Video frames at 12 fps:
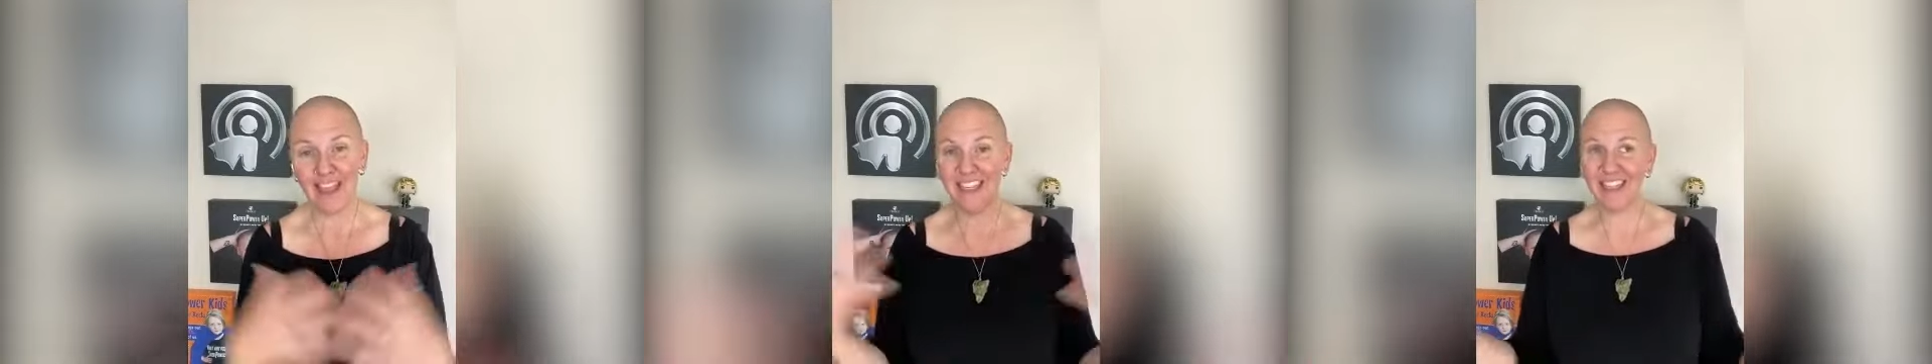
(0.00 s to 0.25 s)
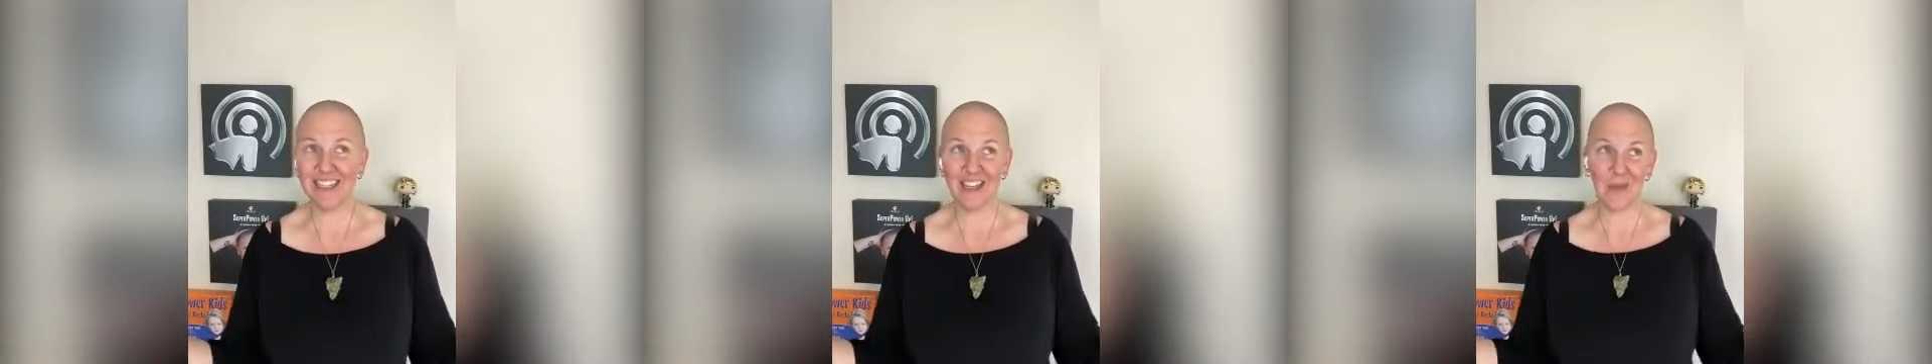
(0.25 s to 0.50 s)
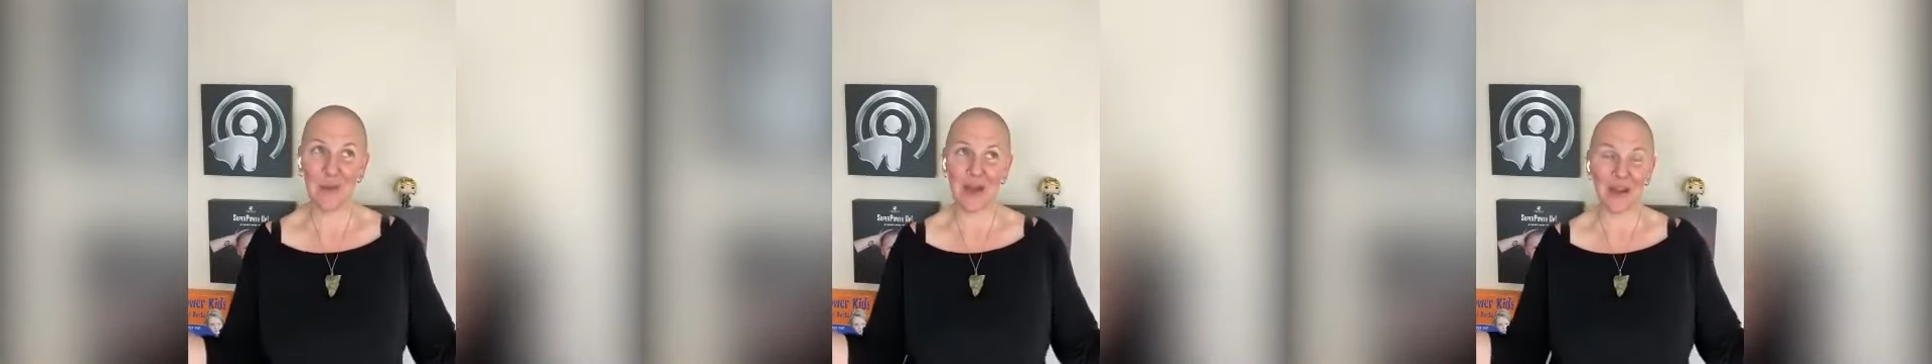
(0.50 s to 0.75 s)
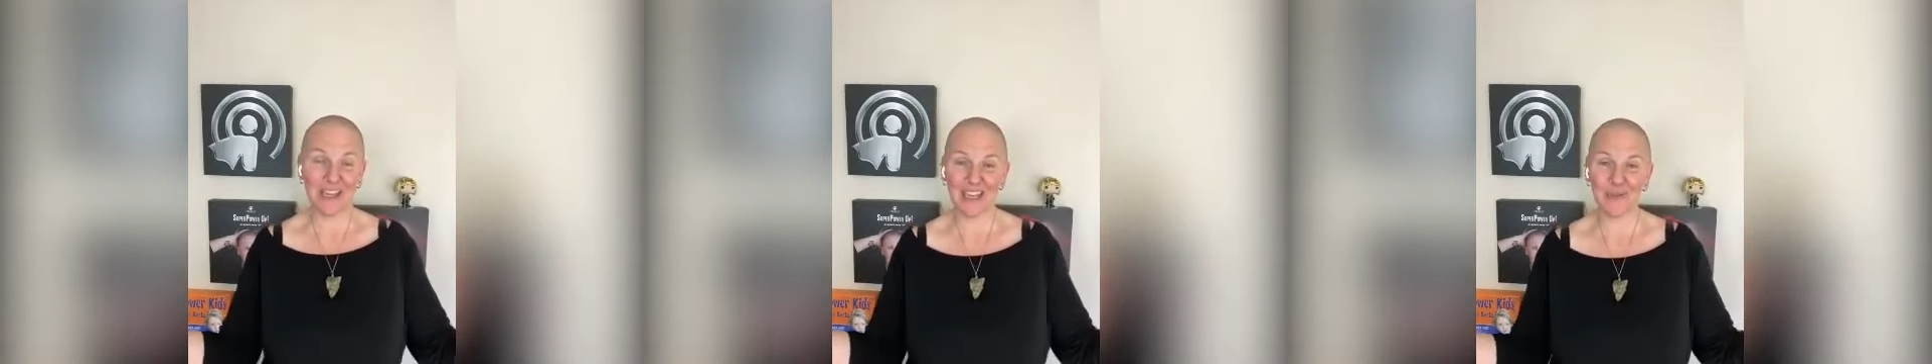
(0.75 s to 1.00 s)
Listen on
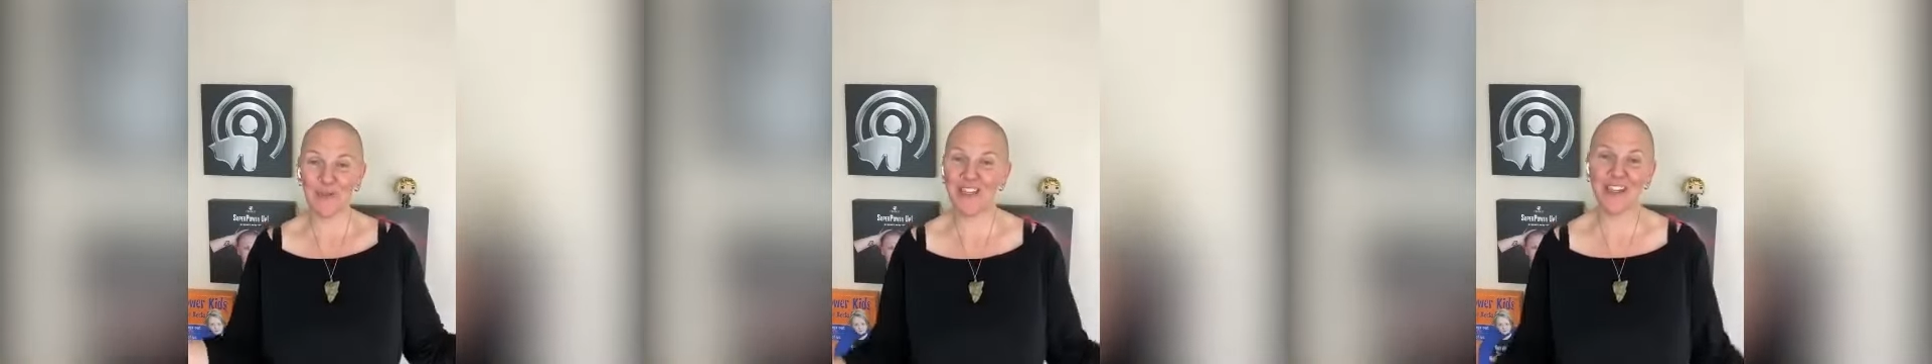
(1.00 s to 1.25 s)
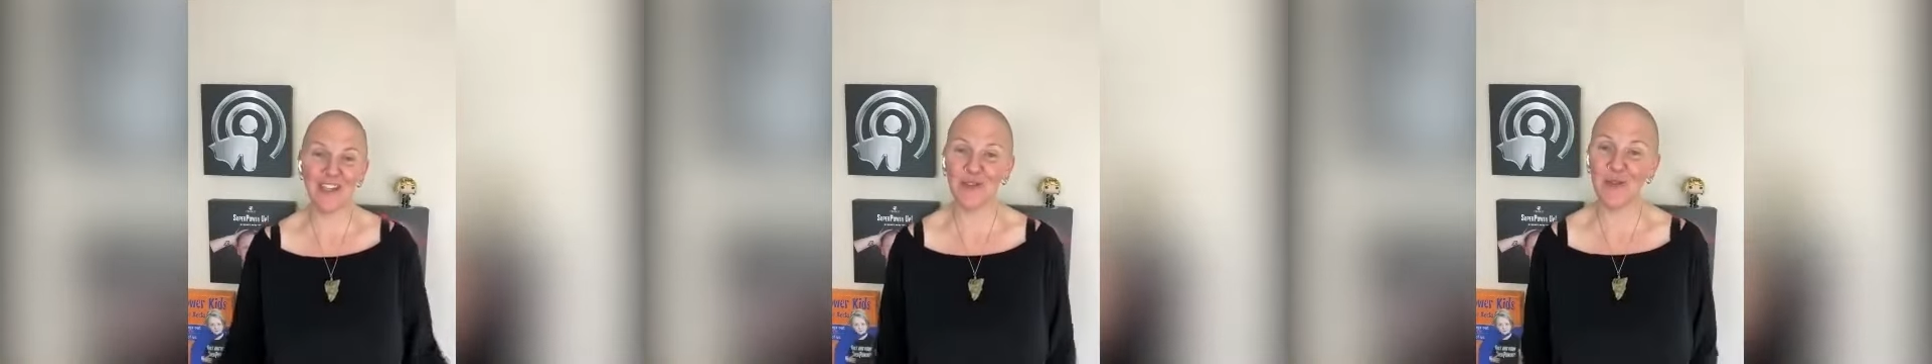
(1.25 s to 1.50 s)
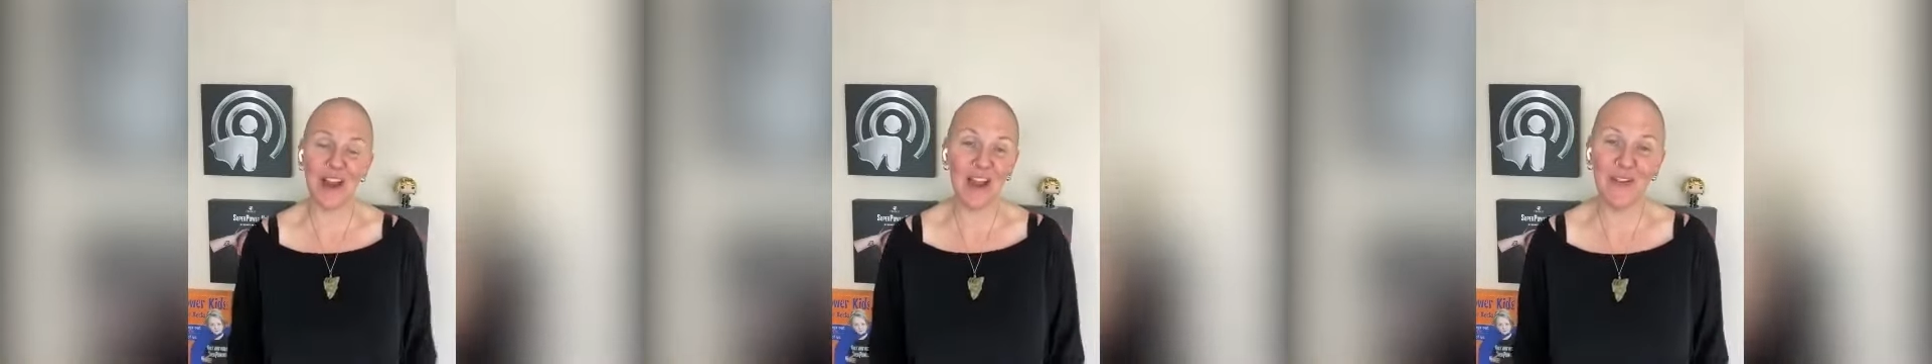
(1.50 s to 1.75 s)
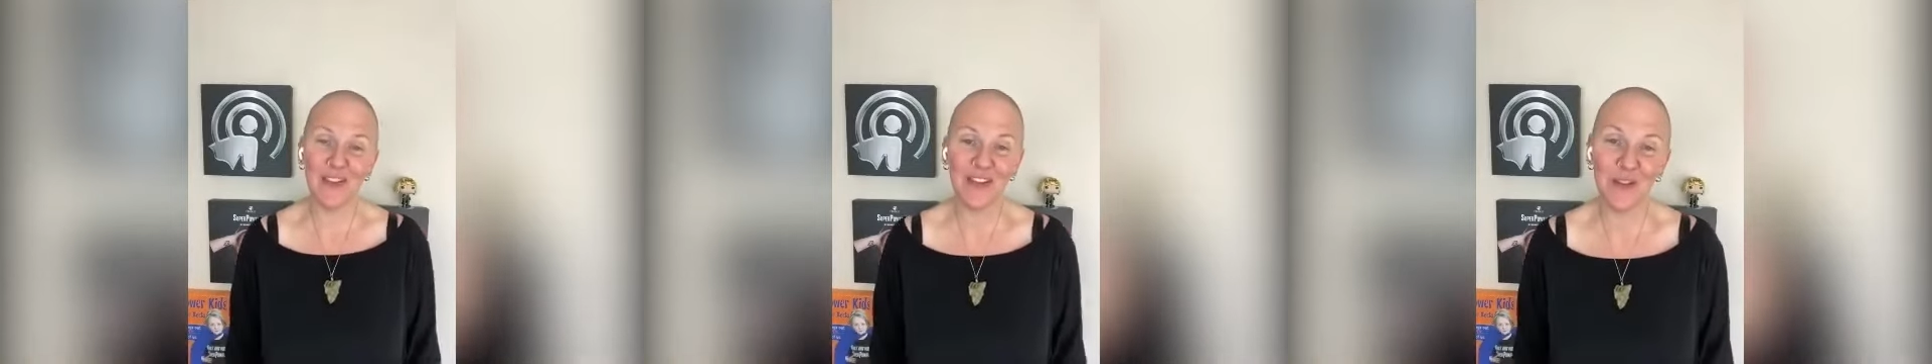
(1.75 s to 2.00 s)
podcast players
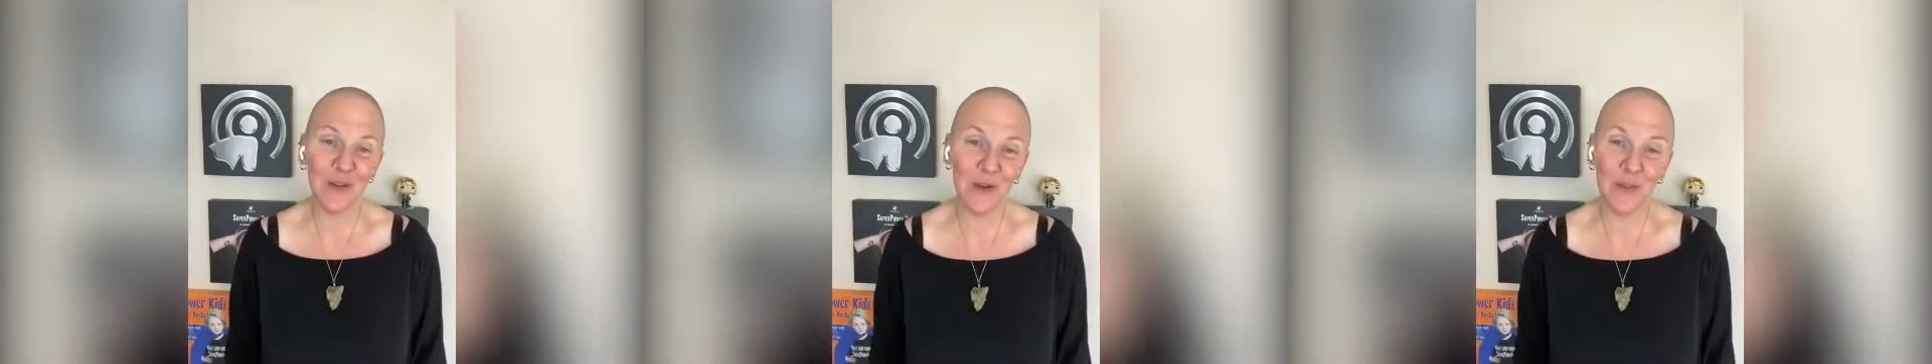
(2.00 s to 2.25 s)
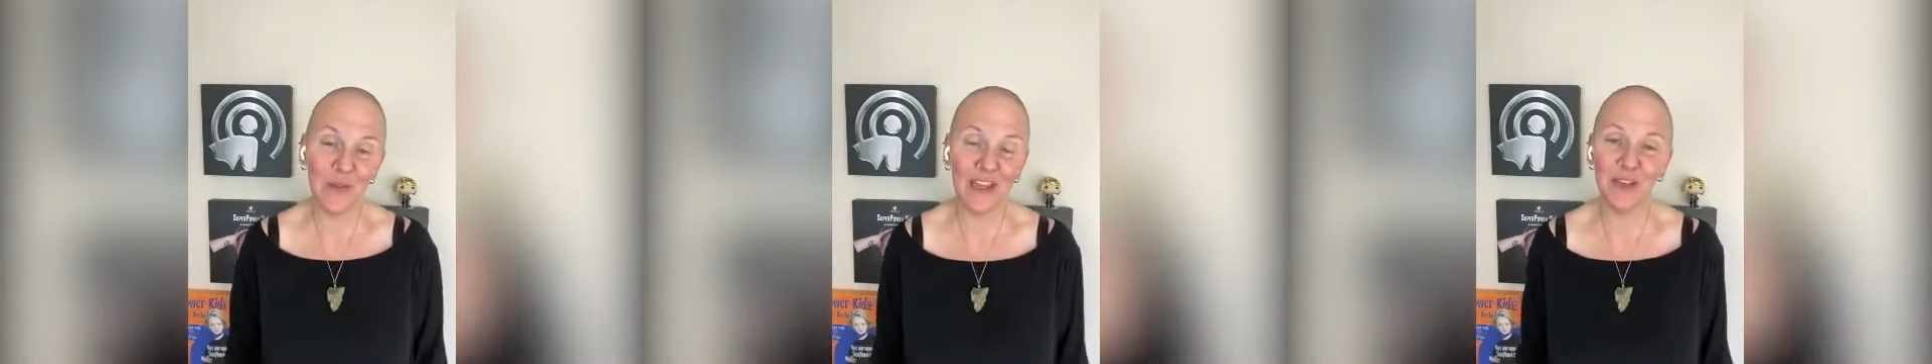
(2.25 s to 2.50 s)
around the globe.